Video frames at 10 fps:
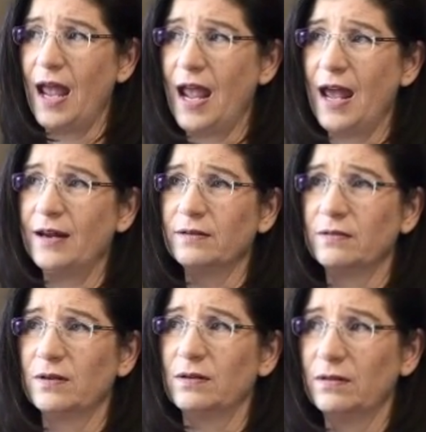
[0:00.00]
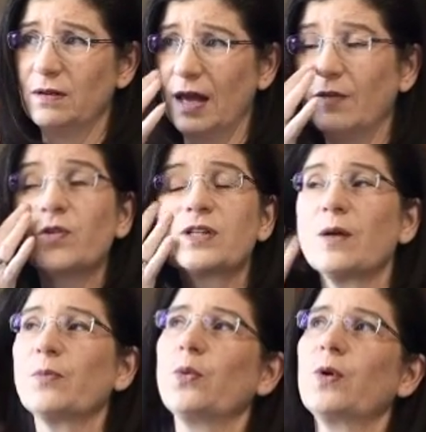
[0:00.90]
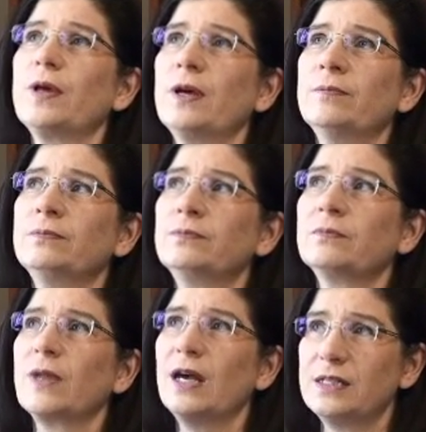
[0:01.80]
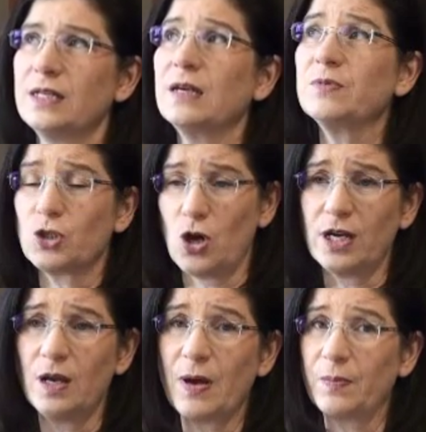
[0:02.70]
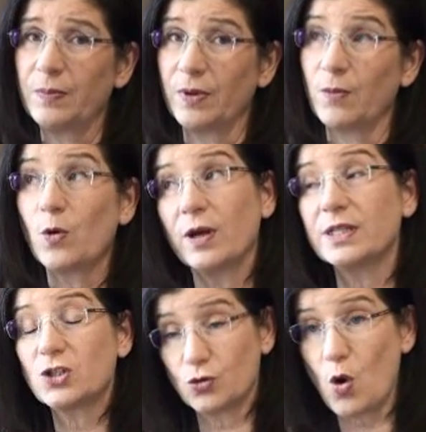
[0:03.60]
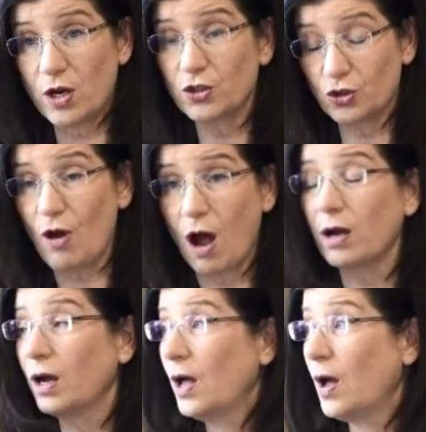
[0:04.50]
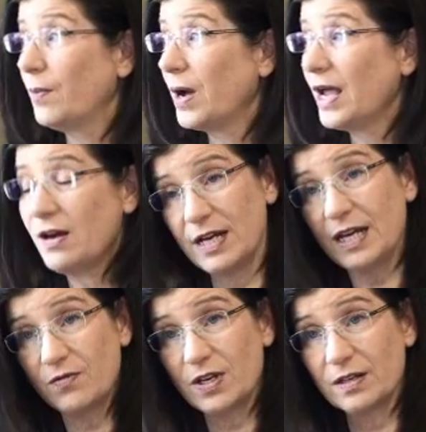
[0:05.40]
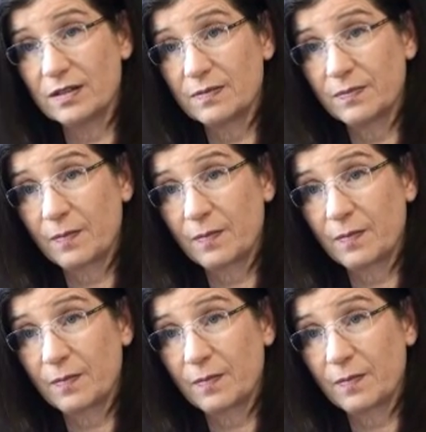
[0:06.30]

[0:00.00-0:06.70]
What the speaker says: And for example, with him, as he keeps talking about people, I'm quite struck by how negative he is.